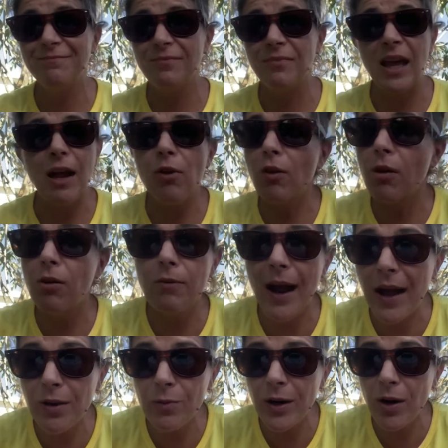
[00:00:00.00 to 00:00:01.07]
They were
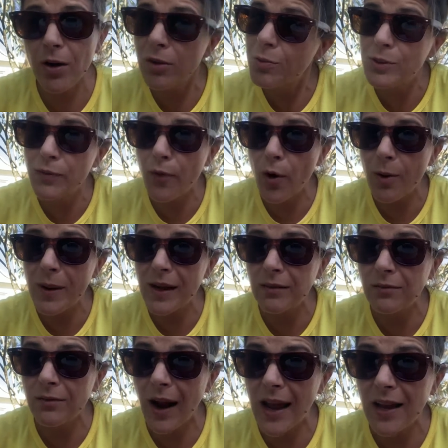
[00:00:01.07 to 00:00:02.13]
around when Earth was
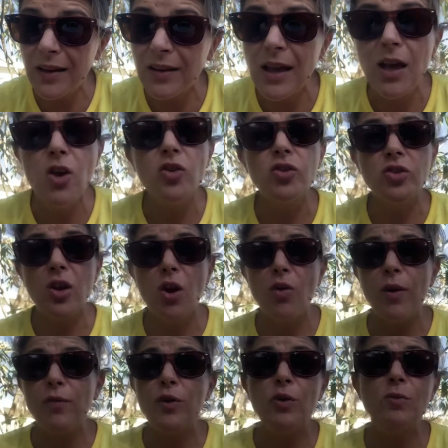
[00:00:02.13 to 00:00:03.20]
forming, right? So
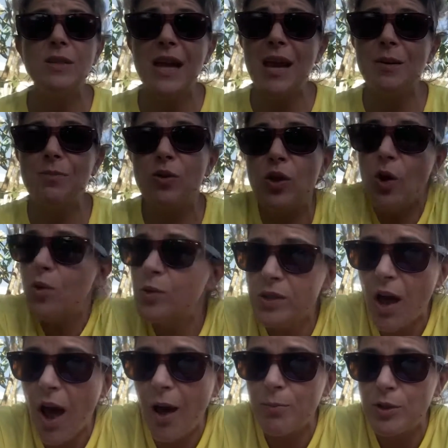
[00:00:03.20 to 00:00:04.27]
if you date those
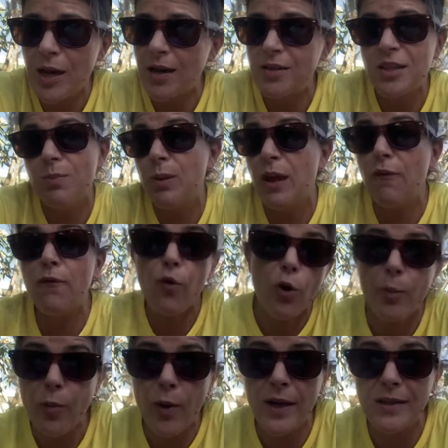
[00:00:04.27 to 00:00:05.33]
objects to be
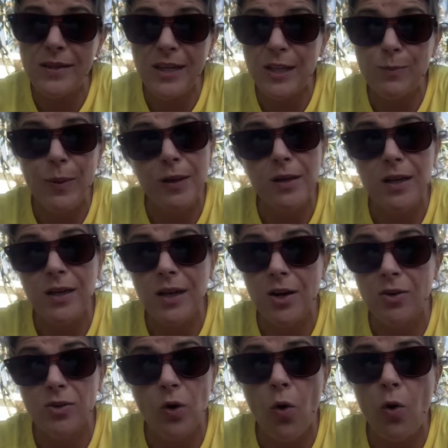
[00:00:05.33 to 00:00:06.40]
4.6 billion
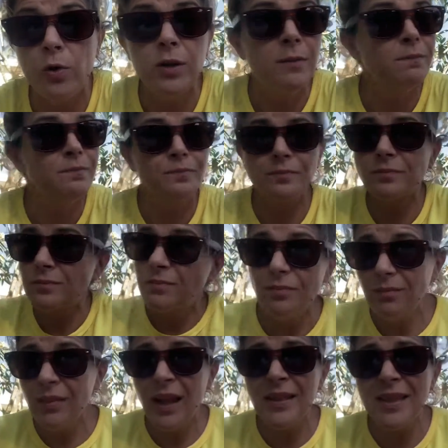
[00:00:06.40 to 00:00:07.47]
years old,
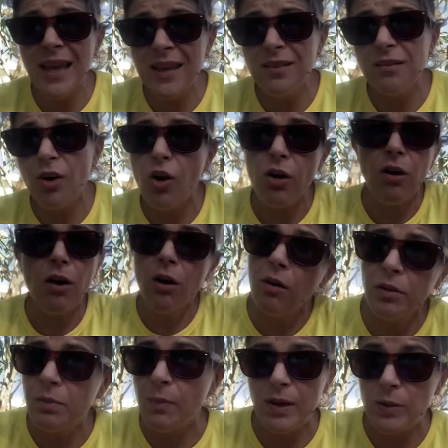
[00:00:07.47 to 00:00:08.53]
then
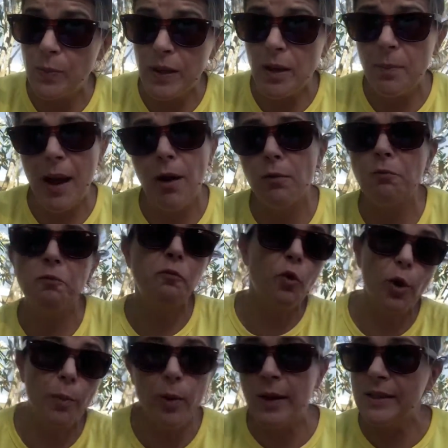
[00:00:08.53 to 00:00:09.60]
Earth must be about
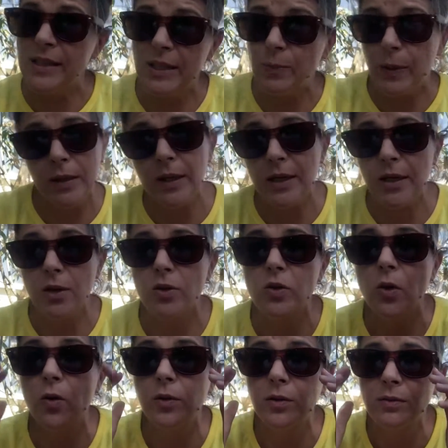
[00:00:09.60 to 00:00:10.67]
4.6 billion years
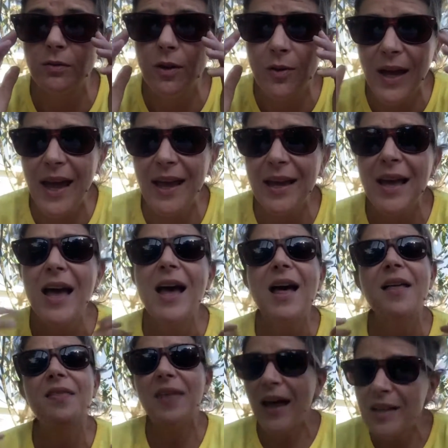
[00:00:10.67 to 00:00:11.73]
old, okay?
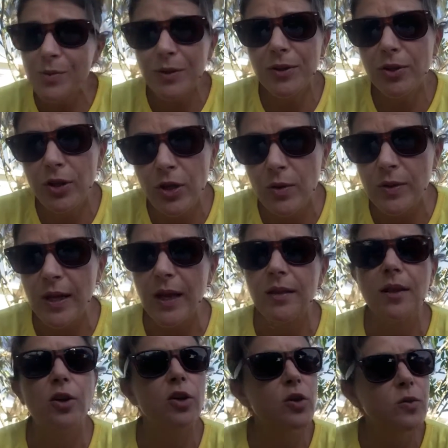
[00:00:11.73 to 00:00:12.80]
That's what they're using.
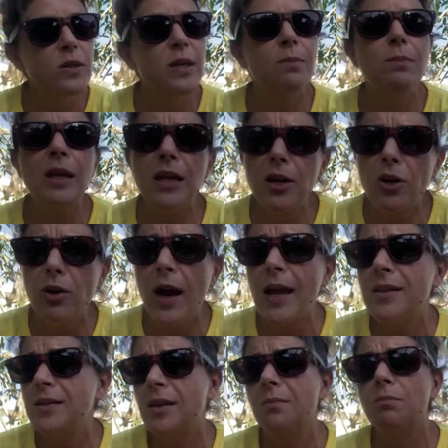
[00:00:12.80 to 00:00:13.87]
They're using
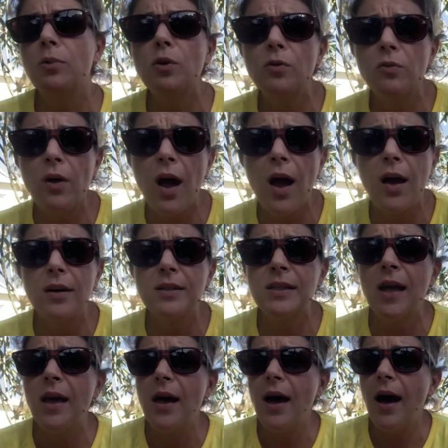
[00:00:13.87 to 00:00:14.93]
meteorites and moon rocks
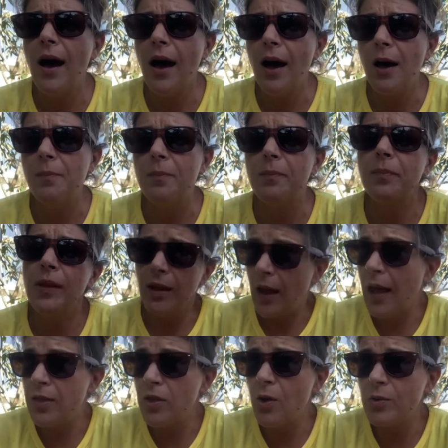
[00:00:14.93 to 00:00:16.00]
and
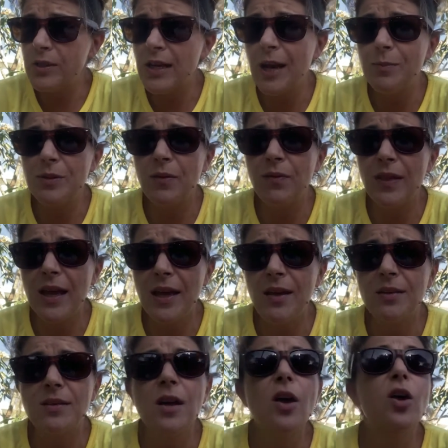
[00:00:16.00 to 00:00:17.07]
those types of
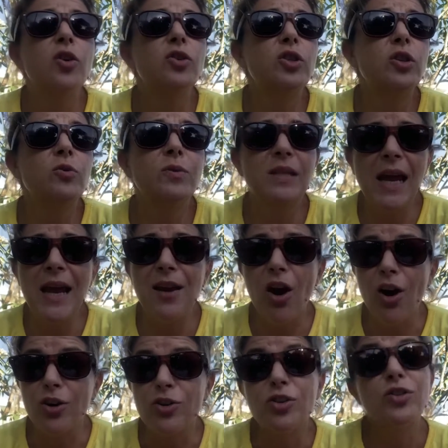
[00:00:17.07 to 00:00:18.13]
things to date
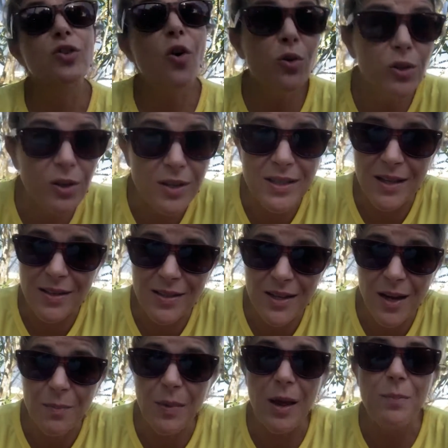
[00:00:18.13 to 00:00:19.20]
our solar
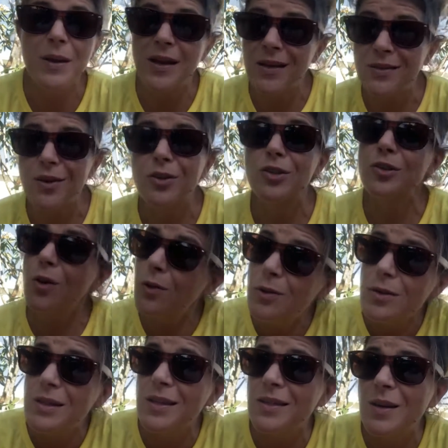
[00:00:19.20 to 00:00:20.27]
system. And because our solar
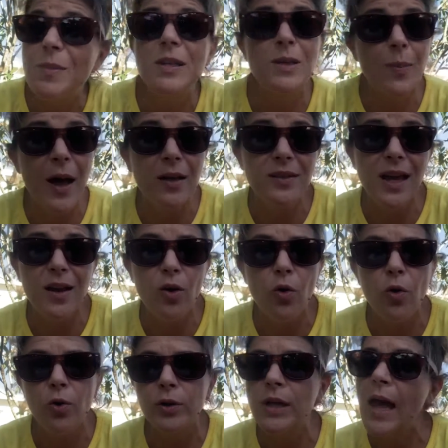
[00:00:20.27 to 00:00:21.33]
system is about that
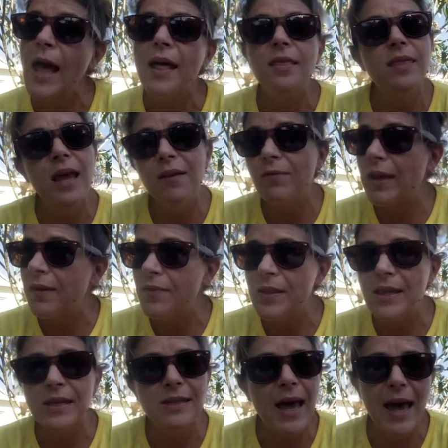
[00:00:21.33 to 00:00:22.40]
old, they've given
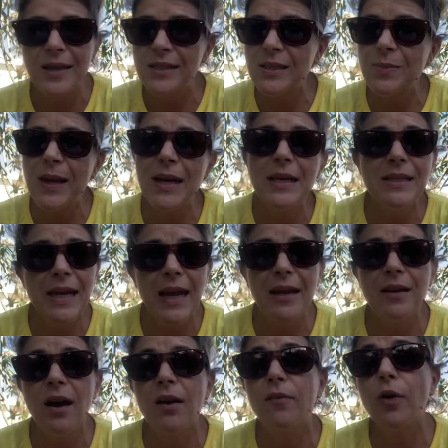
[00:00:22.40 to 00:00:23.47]
this estimated date
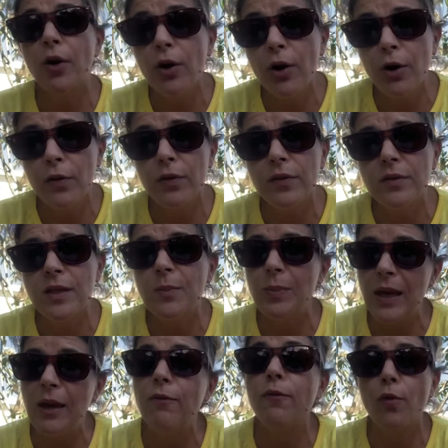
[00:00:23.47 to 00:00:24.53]
of Earth to
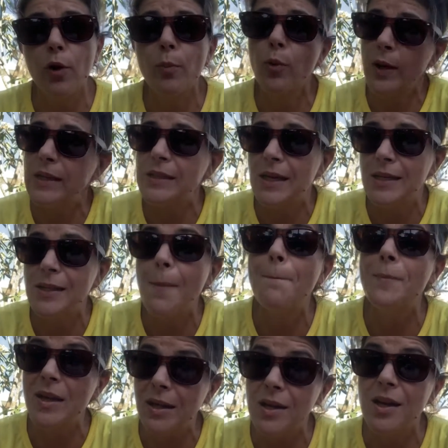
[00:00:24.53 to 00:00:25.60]
be 4.6
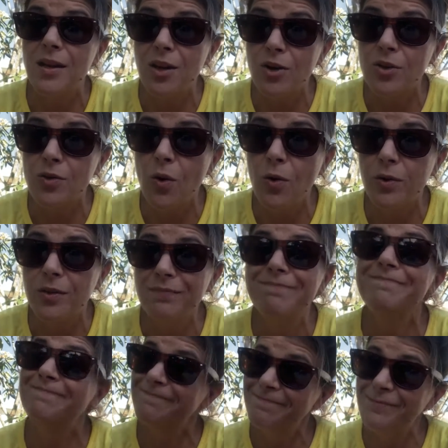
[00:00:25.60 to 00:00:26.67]
billion years old.
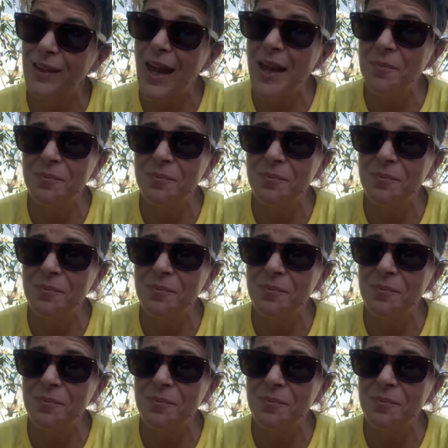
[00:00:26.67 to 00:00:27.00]
Okay?